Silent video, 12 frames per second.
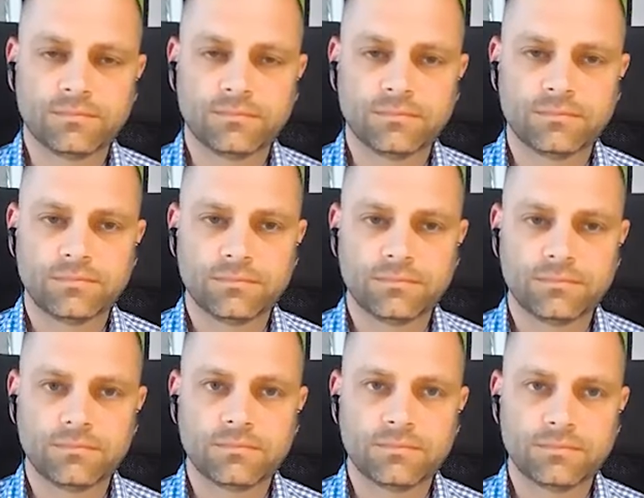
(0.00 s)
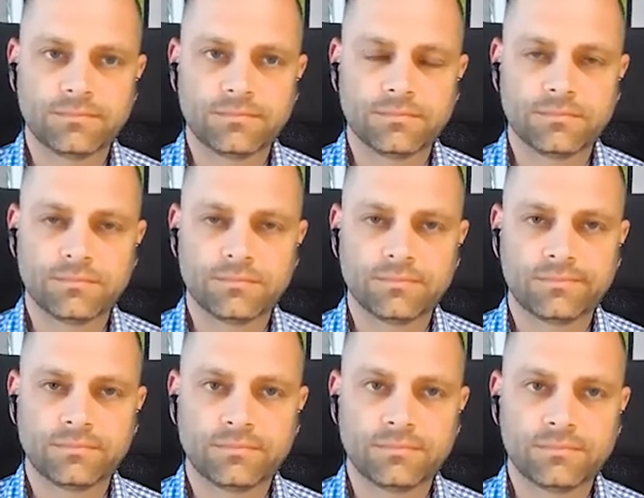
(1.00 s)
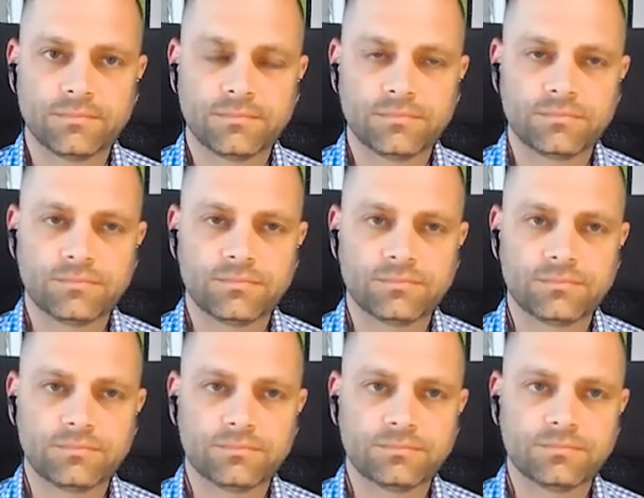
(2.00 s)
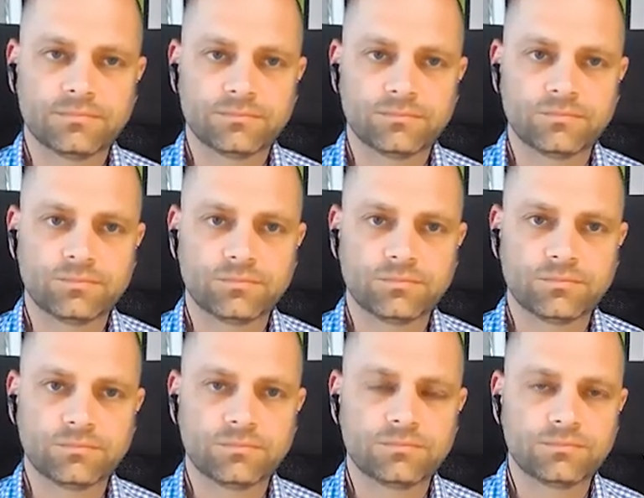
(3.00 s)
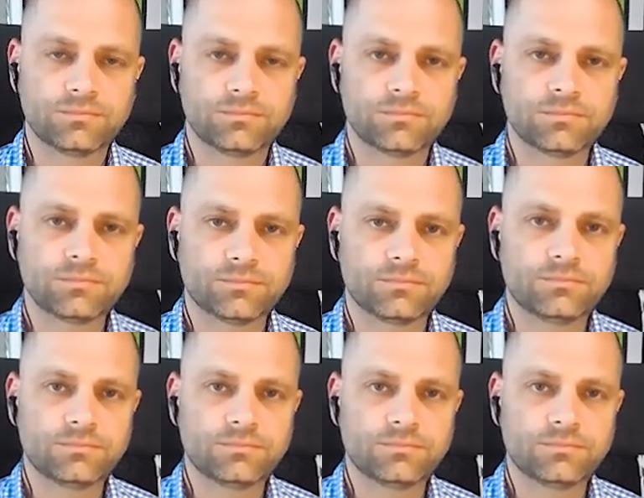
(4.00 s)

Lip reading: No words are spoken by the person on screen.